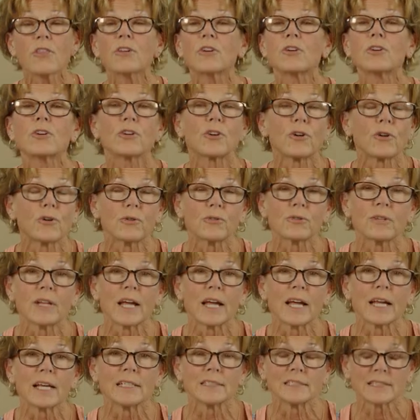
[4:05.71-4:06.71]
the good old
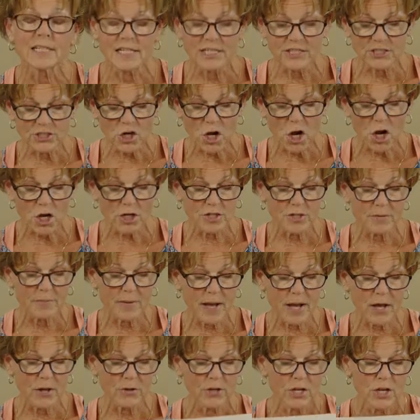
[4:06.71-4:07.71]
days. And it talked
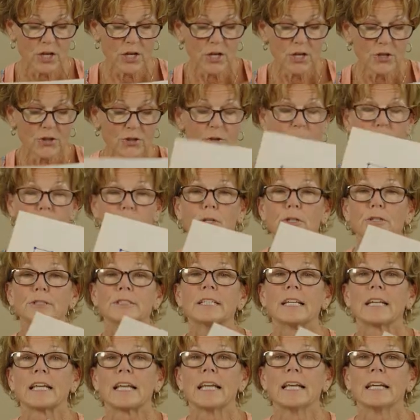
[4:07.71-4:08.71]
about the
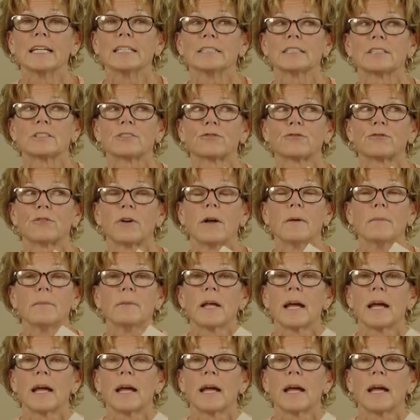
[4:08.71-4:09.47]
music hits from